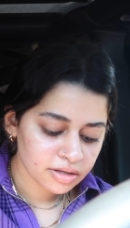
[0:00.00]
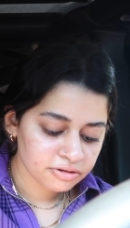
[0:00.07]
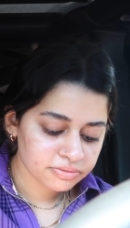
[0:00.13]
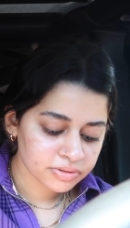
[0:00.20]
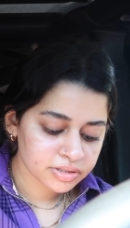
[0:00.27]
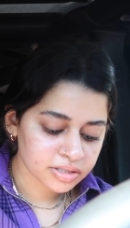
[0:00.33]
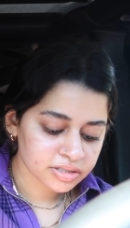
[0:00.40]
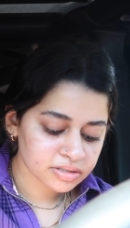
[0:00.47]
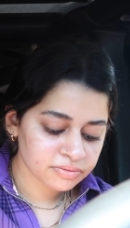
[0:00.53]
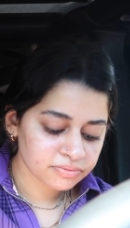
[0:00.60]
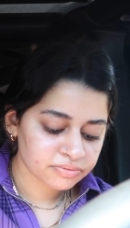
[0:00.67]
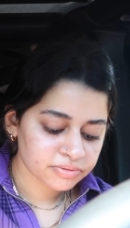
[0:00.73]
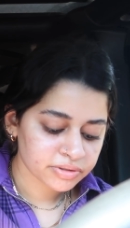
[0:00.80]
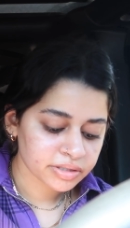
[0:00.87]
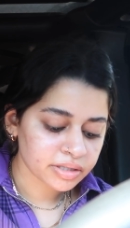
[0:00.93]
if it
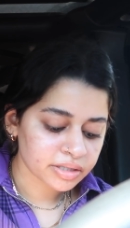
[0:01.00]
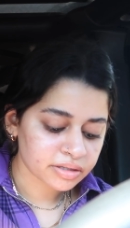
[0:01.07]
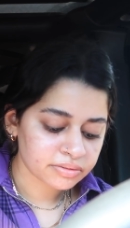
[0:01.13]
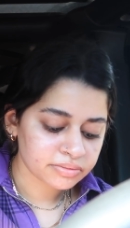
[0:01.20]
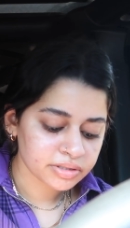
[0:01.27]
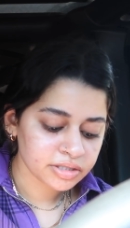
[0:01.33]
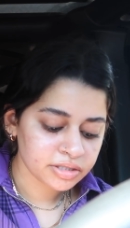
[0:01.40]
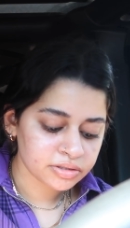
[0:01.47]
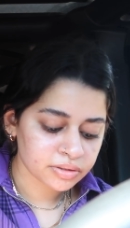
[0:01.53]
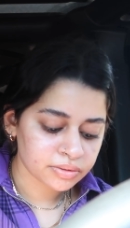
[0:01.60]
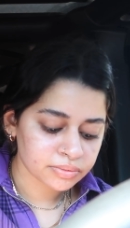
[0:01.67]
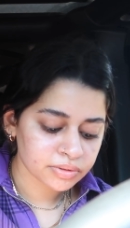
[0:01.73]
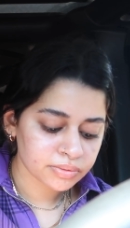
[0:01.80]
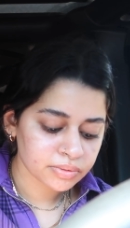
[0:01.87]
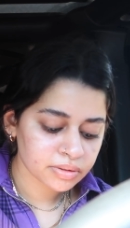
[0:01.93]
doesn't fit, like I really
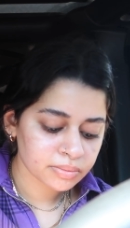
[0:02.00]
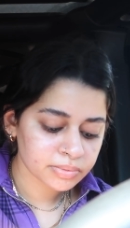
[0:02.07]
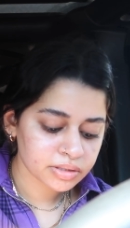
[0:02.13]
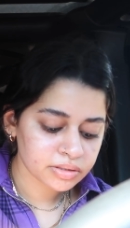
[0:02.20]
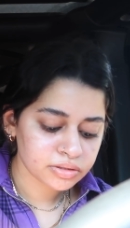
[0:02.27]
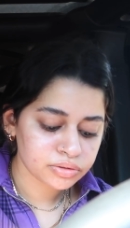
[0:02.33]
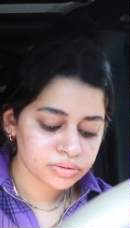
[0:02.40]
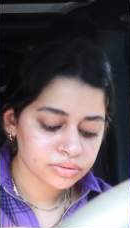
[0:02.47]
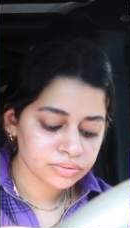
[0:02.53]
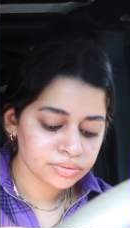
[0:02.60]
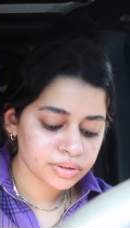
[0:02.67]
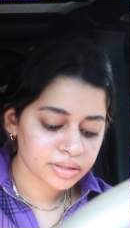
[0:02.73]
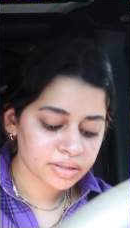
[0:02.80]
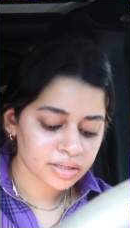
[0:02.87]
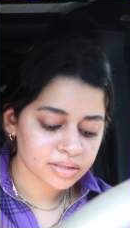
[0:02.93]
don't know what I'm gonna do.
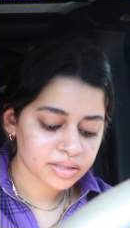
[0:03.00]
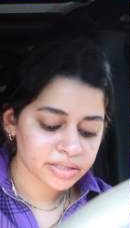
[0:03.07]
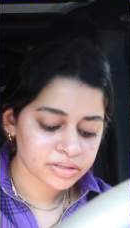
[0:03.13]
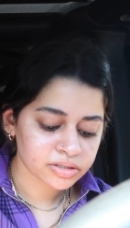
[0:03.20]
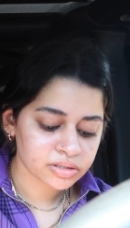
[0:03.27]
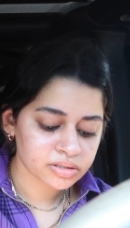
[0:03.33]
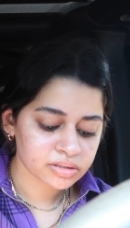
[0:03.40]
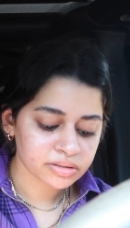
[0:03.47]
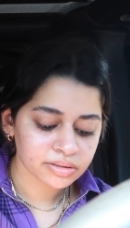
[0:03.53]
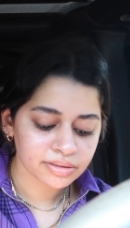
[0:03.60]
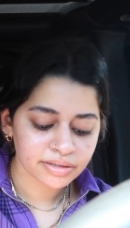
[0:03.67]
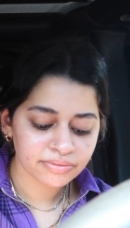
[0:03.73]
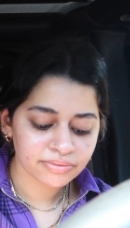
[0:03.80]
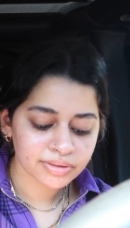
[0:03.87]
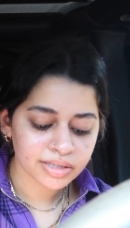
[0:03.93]
Like I can't just
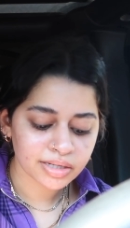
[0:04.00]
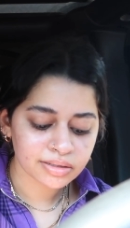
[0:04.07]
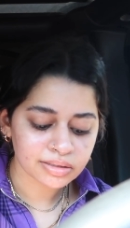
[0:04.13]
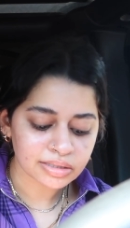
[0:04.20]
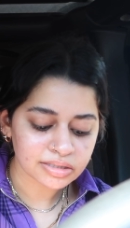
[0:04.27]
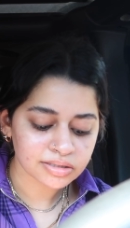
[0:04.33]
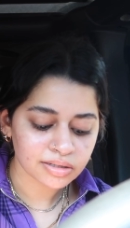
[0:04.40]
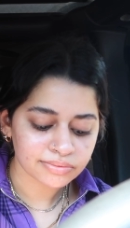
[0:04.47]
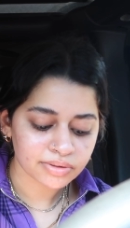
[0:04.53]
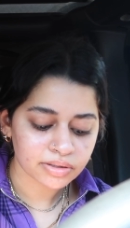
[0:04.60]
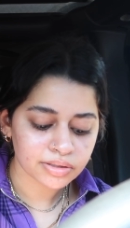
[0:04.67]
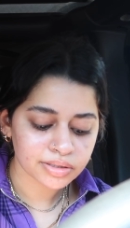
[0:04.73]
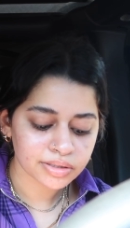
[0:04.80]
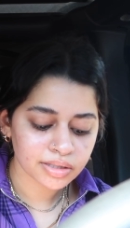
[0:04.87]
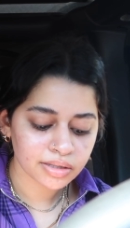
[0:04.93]
leave it there because I've
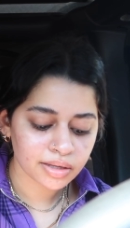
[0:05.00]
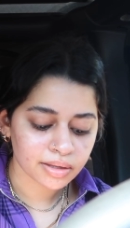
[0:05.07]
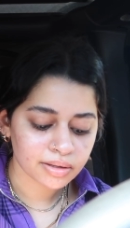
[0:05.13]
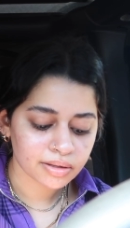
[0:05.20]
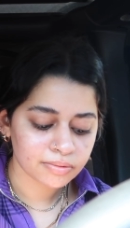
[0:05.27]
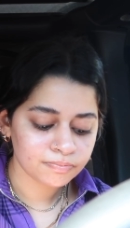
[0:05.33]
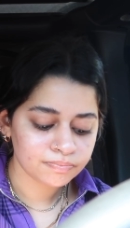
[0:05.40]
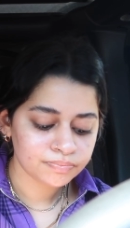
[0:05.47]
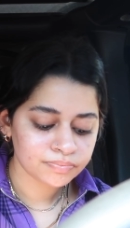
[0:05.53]
already like,